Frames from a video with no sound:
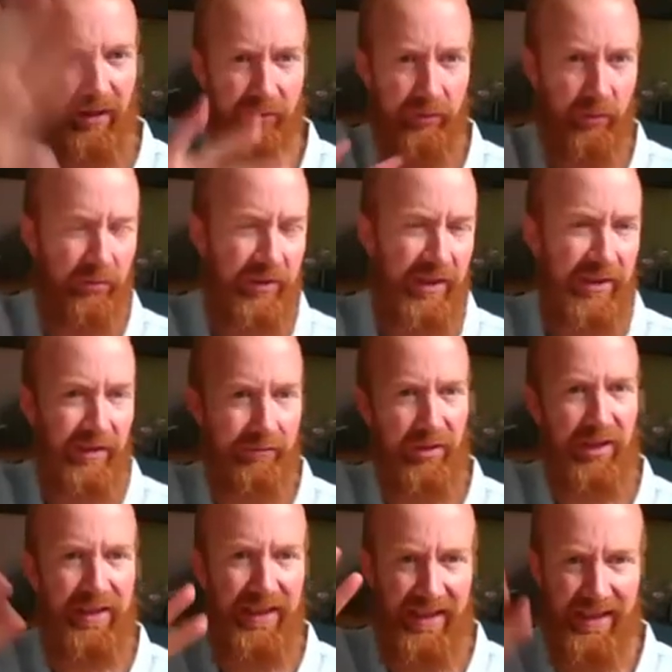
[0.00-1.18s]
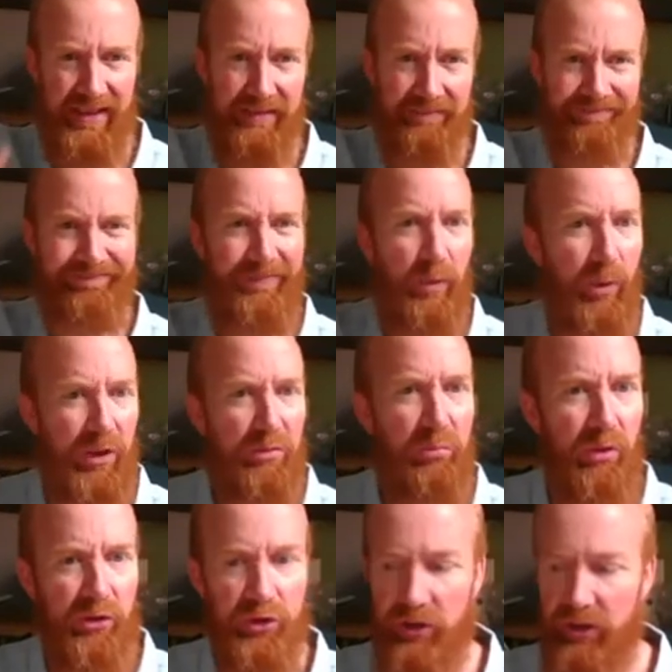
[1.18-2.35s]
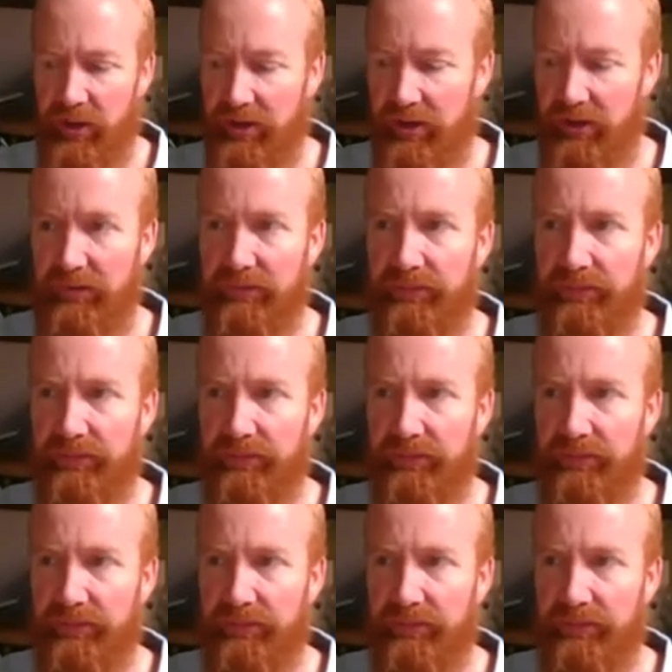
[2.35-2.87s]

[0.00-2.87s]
I've got all these different ideas, which ones should I do?